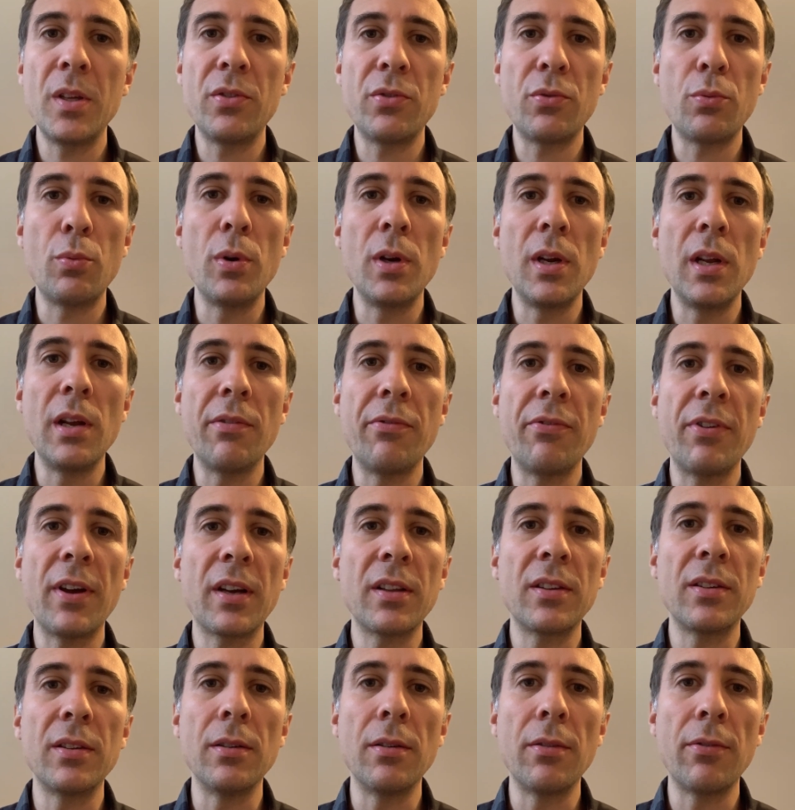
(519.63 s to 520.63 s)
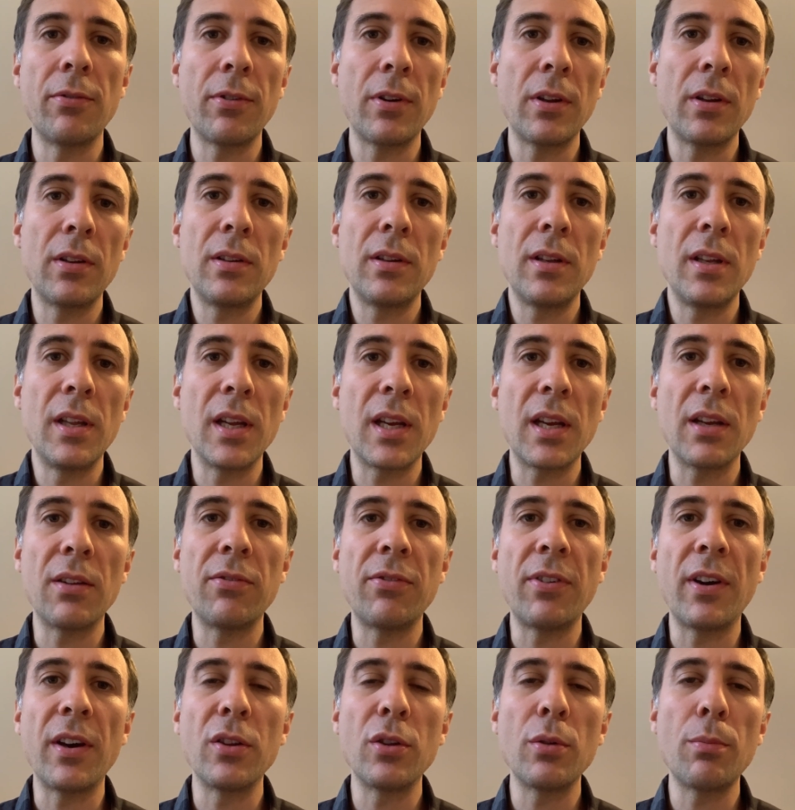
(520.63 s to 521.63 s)
really effective and they can
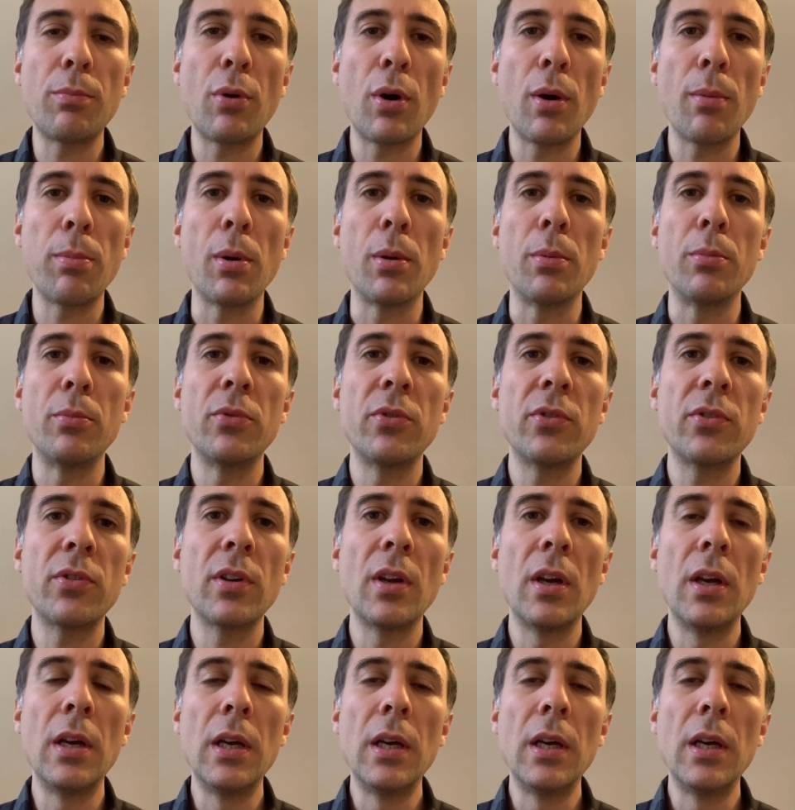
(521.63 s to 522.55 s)
find the problems.